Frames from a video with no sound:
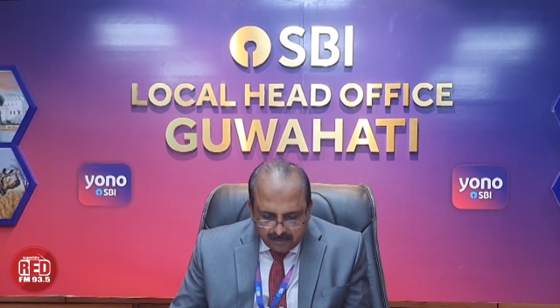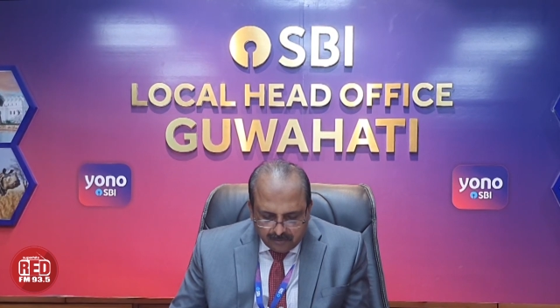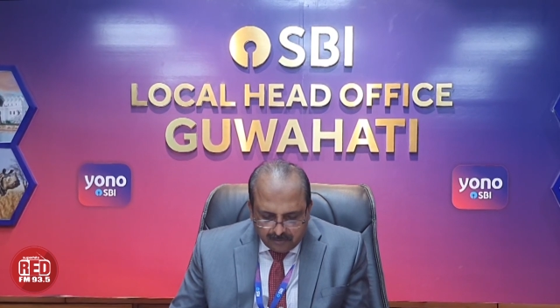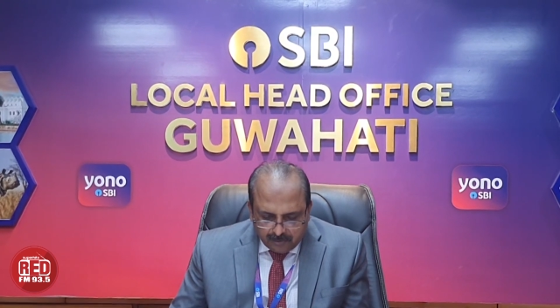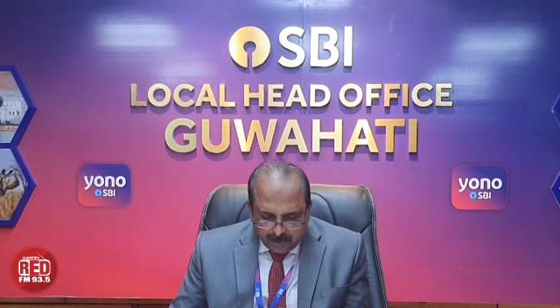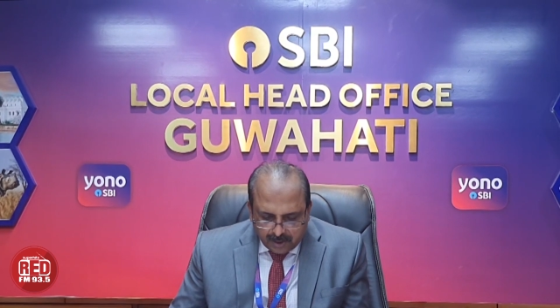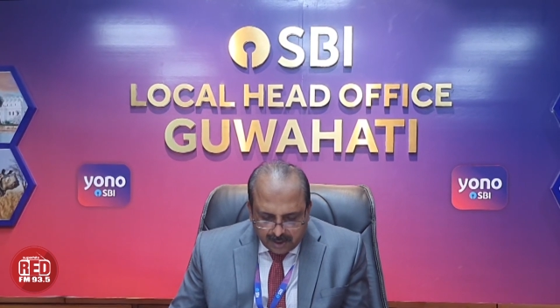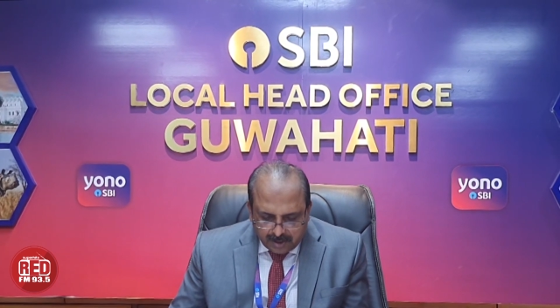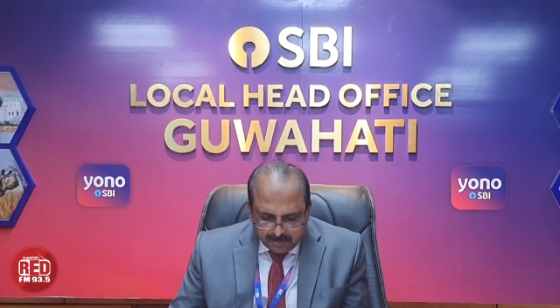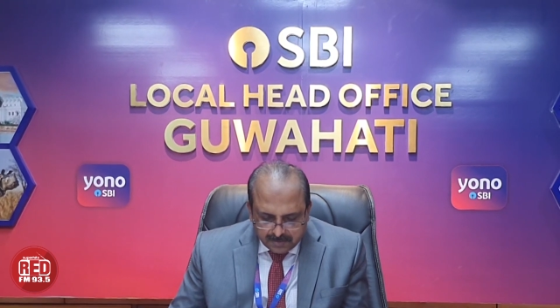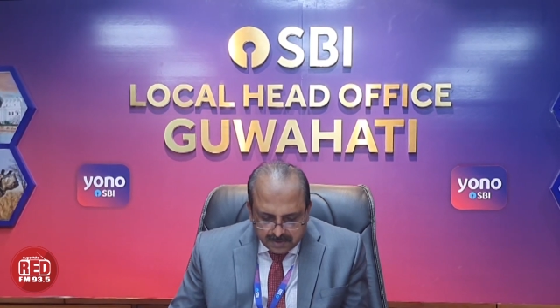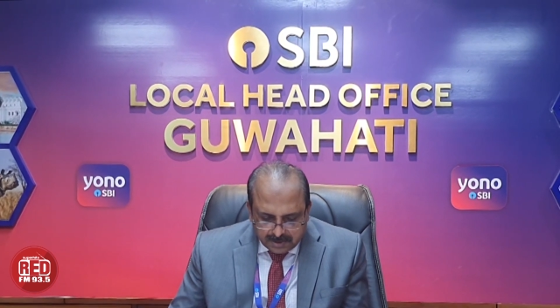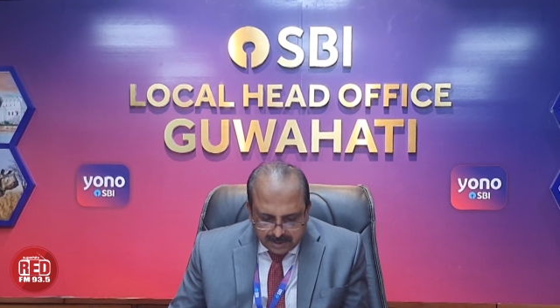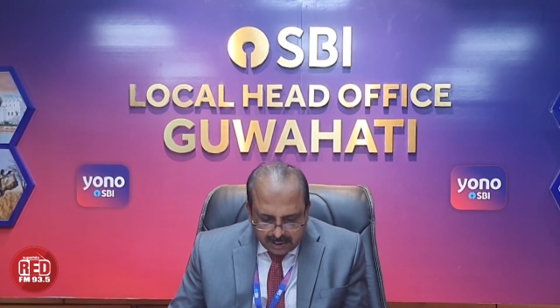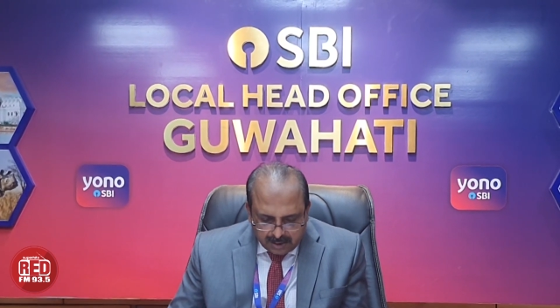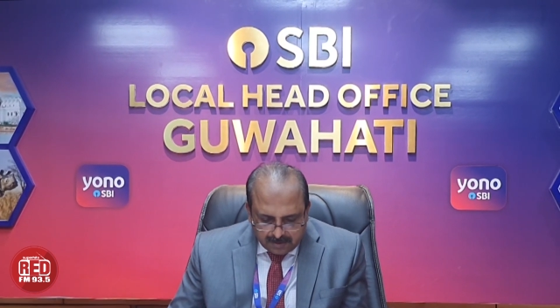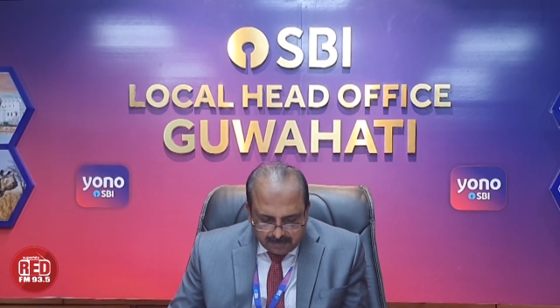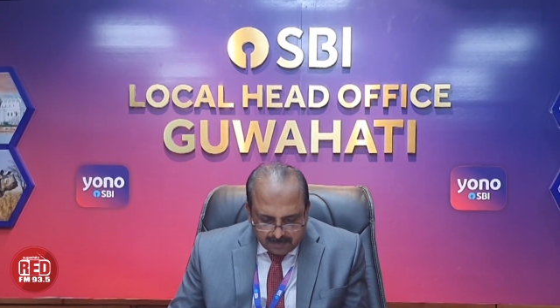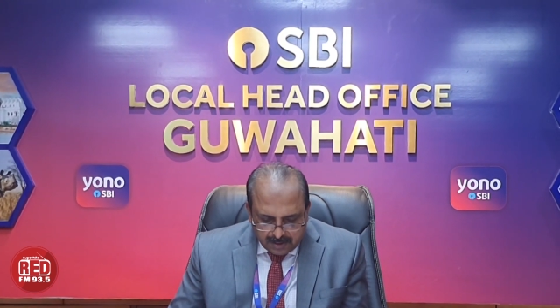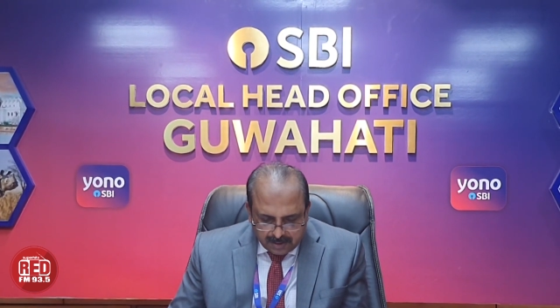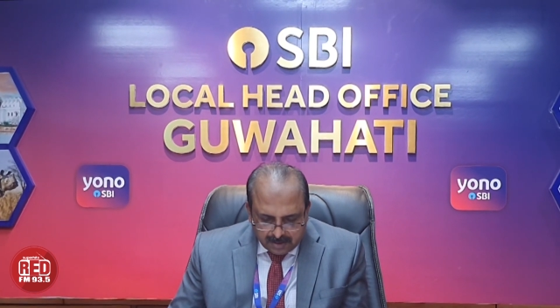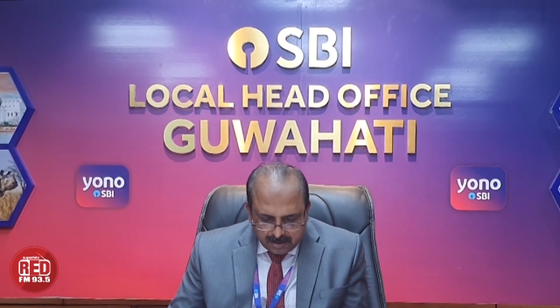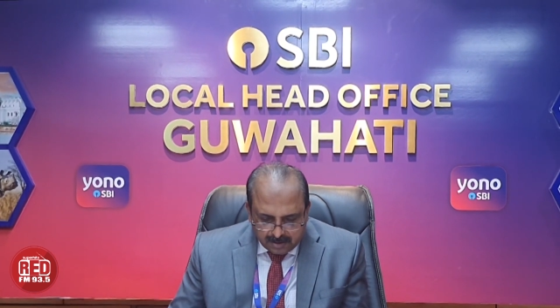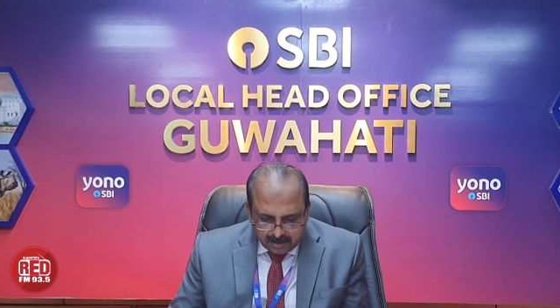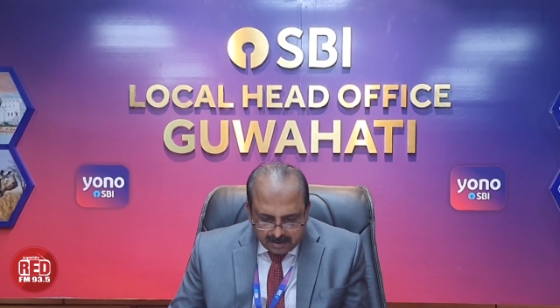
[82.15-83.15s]
from
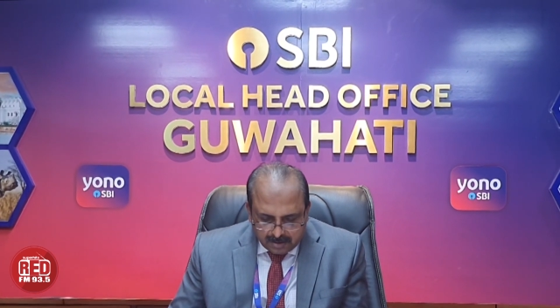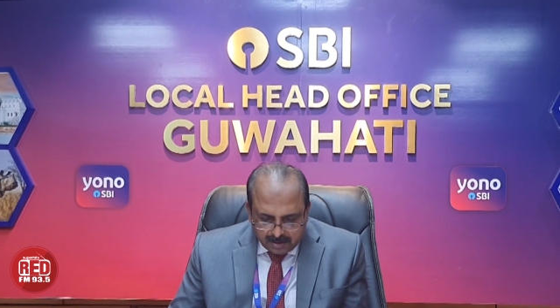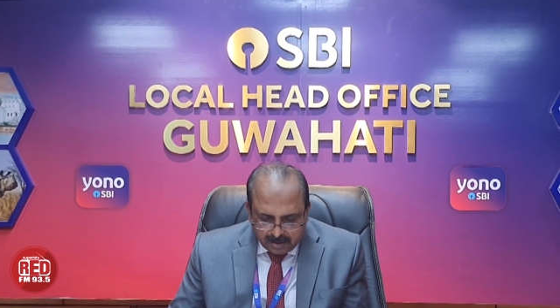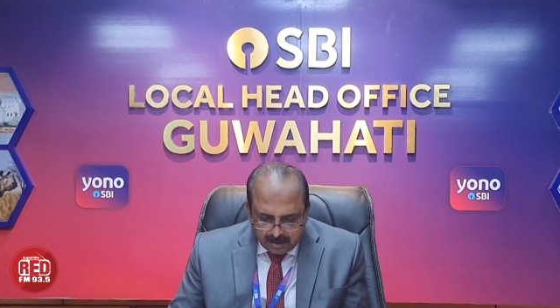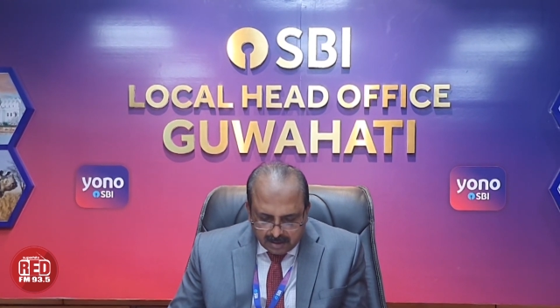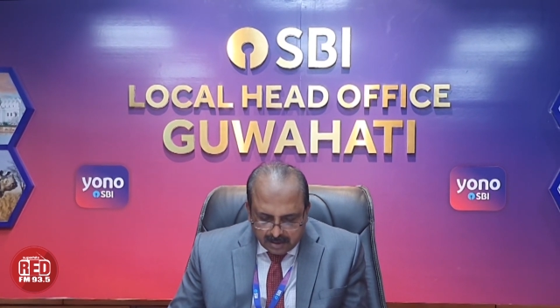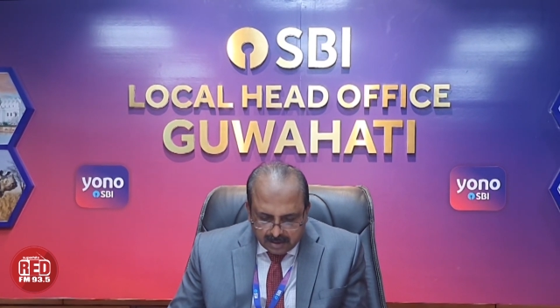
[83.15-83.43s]
cyber